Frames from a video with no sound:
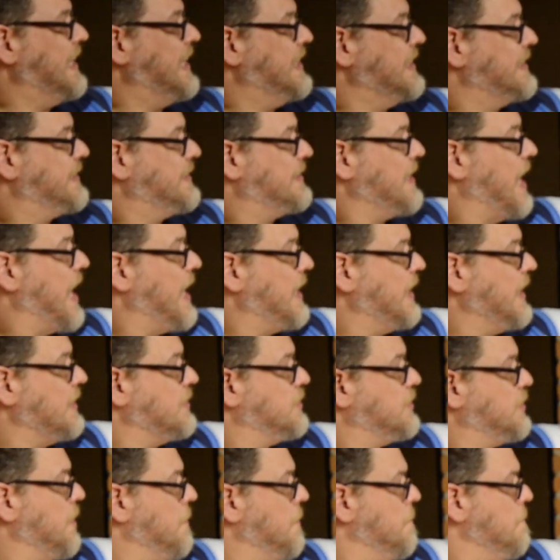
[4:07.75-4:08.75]

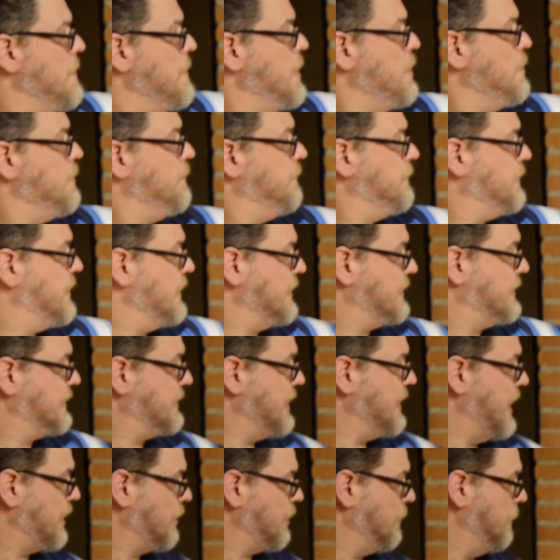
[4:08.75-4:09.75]
decided to move the
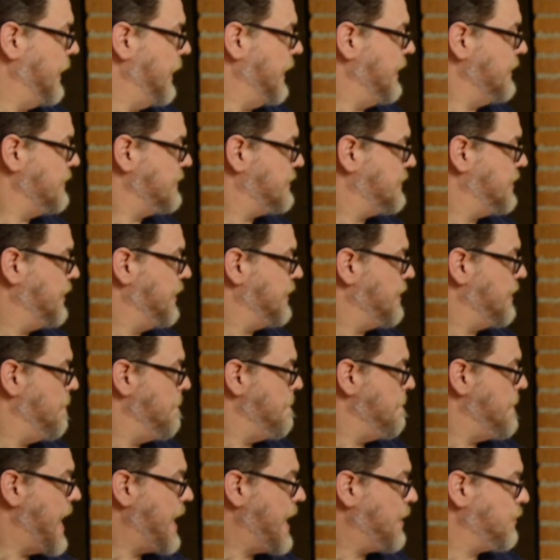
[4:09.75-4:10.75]
settlement to the
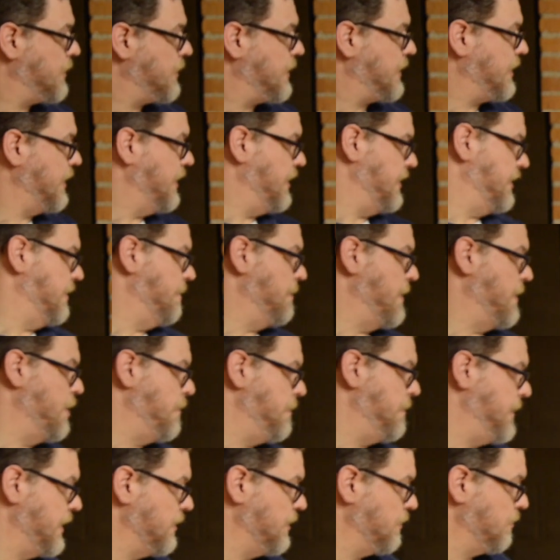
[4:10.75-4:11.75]
mouth of the
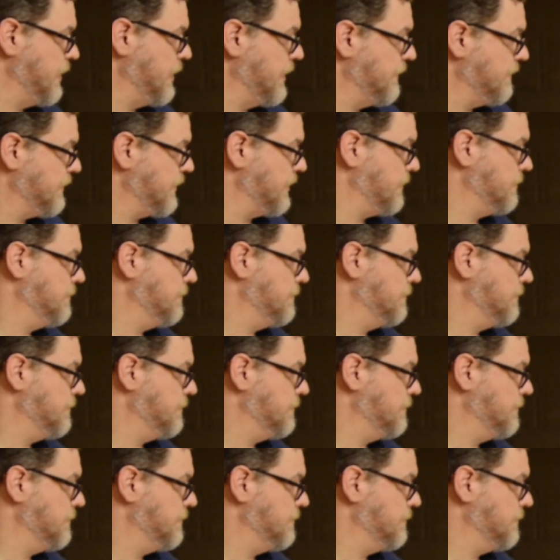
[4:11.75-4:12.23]
Mobile River.